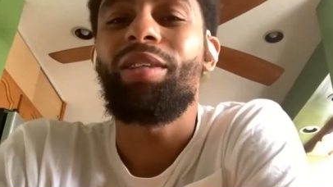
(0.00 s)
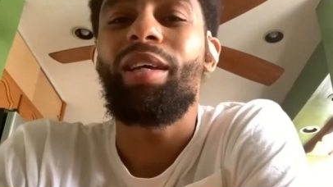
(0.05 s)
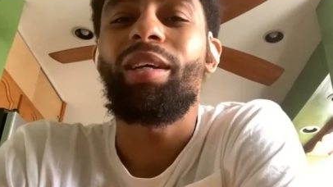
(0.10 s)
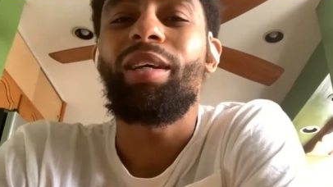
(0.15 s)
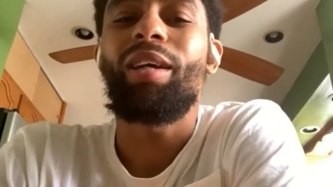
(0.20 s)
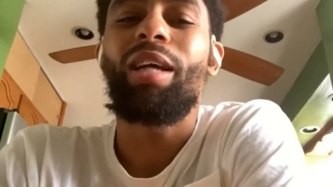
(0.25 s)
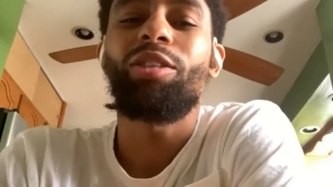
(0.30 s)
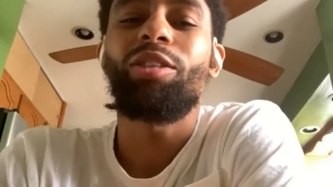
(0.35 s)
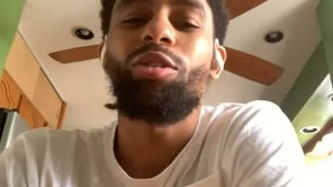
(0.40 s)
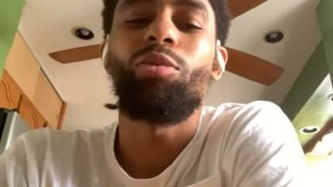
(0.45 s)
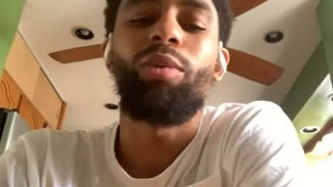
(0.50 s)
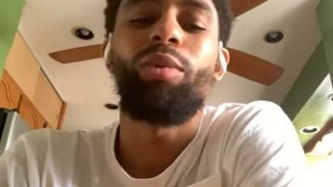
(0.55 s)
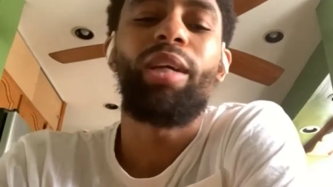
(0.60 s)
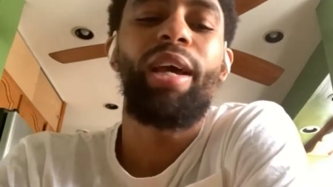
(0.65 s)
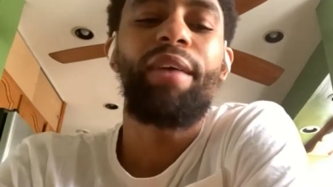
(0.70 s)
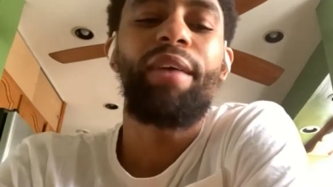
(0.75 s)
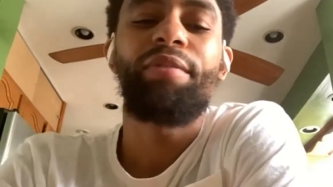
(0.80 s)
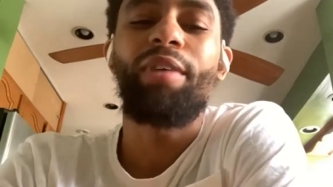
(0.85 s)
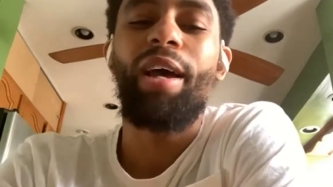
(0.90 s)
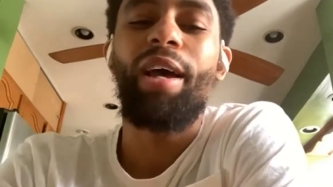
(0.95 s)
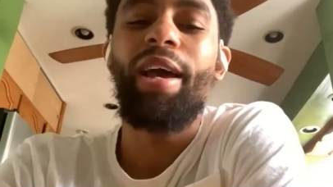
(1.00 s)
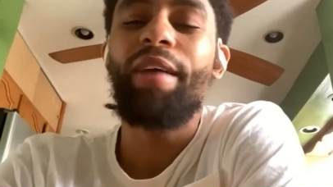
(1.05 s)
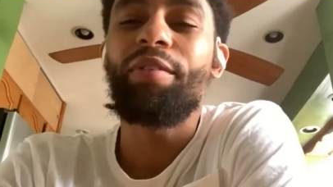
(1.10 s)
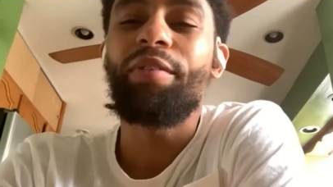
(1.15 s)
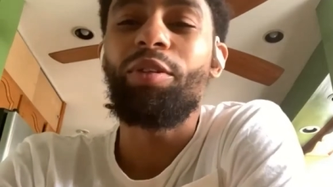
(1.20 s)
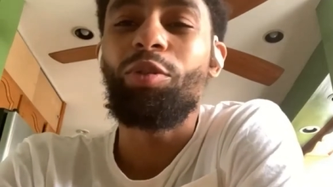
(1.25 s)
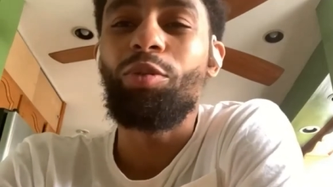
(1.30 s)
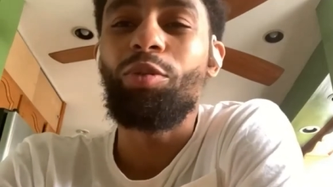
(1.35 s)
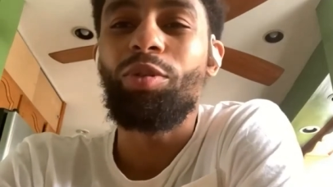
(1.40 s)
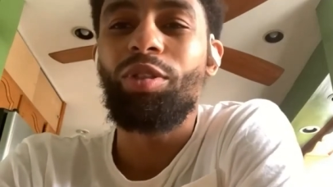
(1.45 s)
Like, so I have
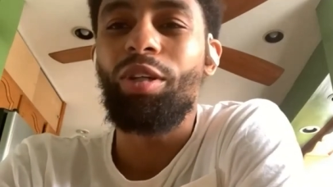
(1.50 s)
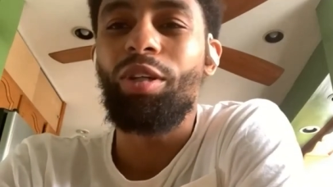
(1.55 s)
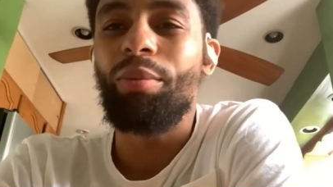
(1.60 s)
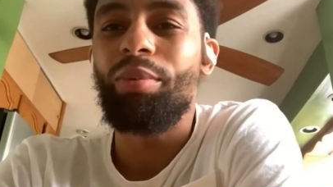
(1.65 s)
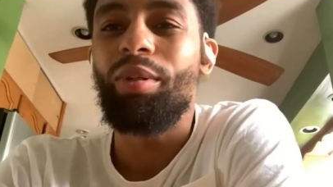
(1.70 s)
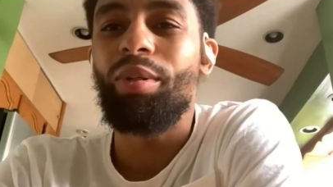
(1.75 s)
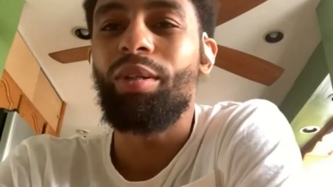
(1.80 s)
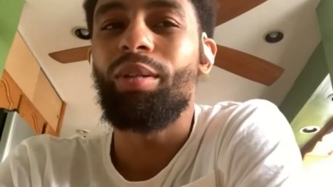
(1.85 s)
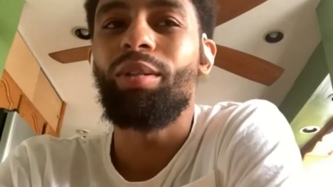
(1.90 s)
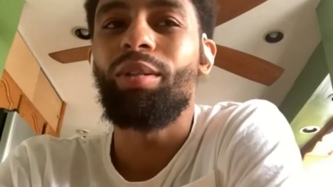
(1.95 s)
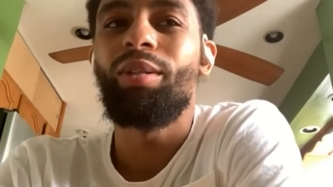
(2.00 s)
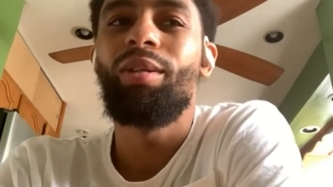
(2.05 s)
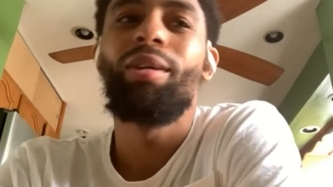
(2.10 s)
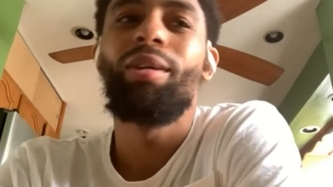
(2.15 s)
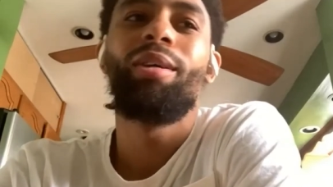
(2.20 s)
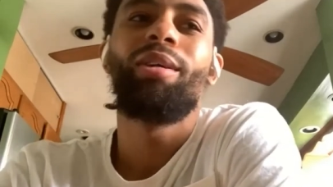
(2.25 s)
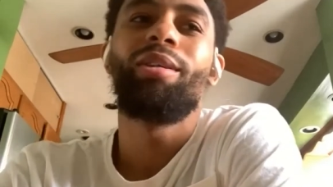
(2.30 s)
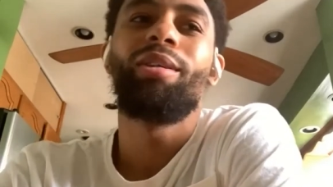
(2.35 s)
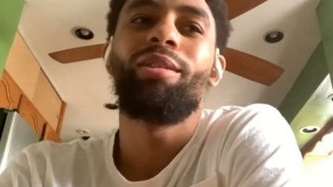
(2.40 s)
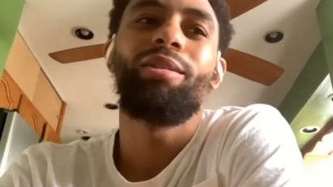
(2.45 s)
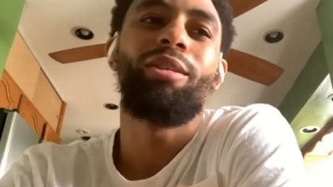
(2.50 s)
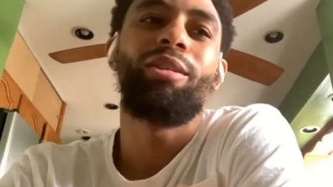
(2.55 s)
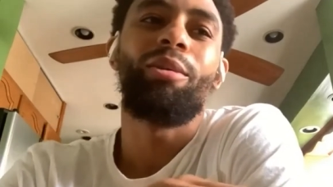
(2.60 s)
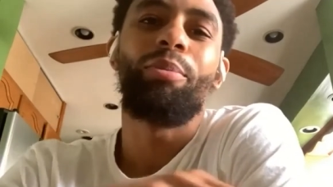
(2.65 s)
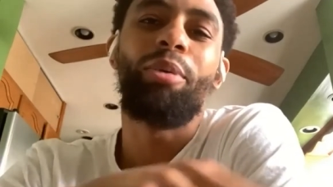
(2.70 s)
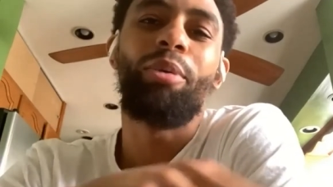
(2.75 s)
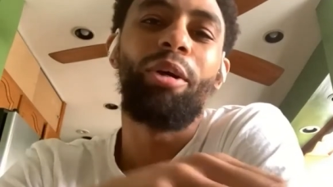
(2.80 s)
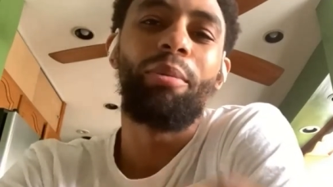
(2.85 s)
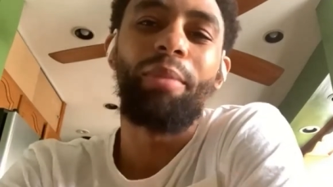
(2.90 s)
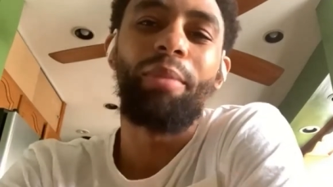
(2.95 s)
to do something to
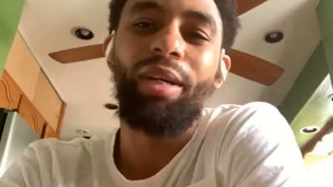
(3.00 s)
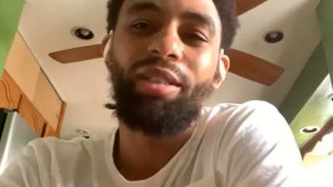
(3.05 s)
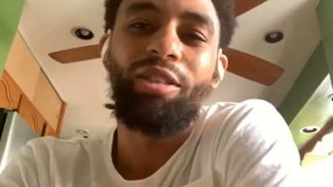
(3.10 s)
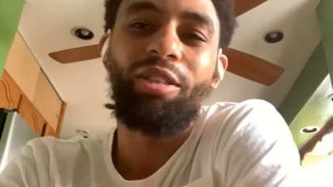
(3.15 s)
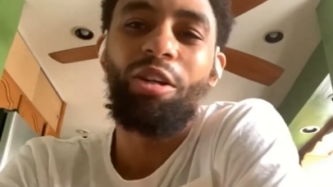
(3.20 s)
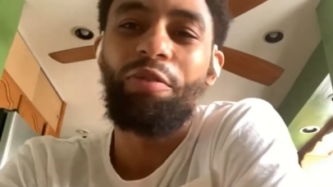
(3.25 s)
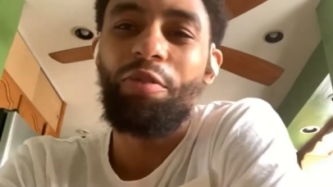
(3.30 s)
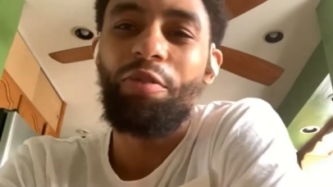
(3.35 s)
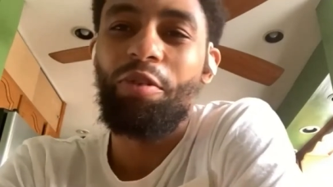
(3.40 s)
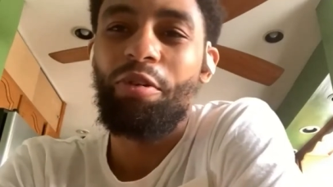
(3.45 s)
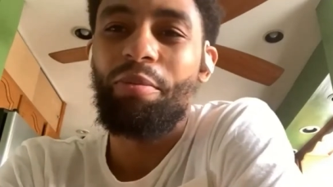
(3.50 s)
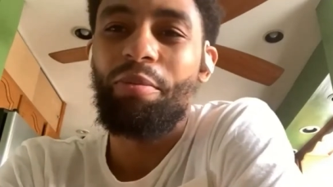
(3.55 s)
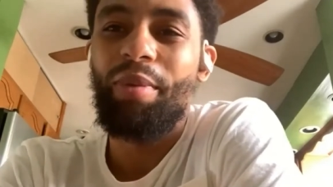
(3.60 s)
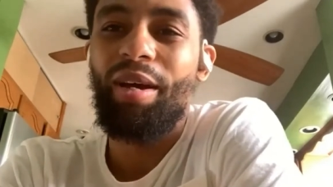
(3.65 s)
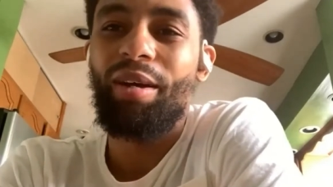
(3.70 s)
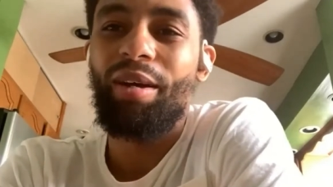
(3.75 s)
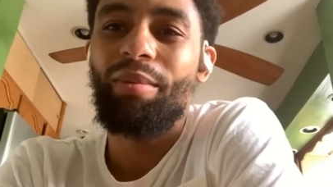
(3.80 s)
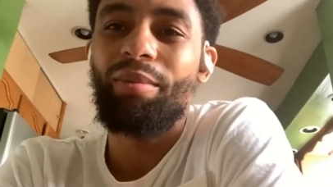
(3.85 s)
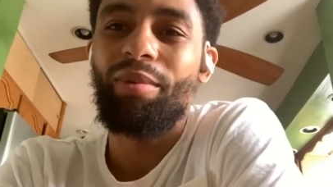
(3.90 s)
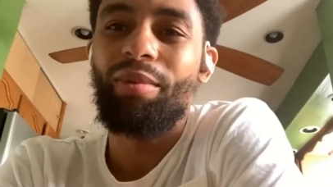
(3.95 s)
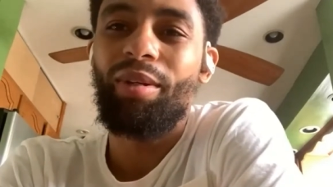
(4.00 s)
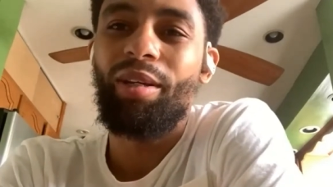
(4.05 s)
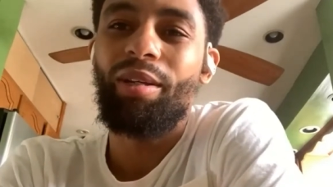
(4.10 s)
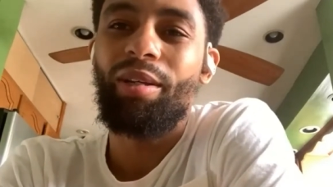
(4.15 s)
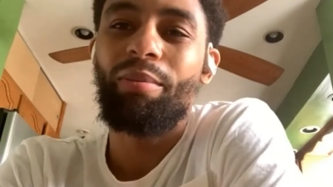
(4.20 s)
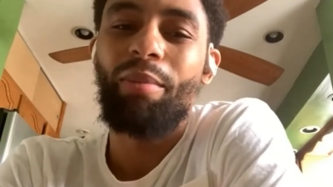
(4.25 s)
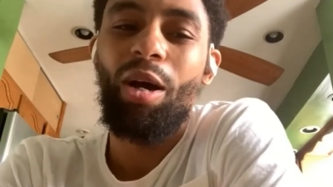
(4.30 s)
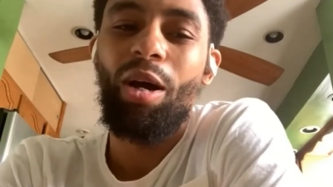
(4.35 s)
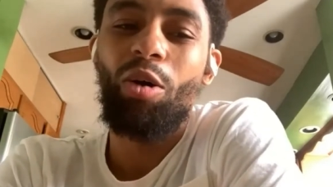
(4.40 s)
put myself on the map. And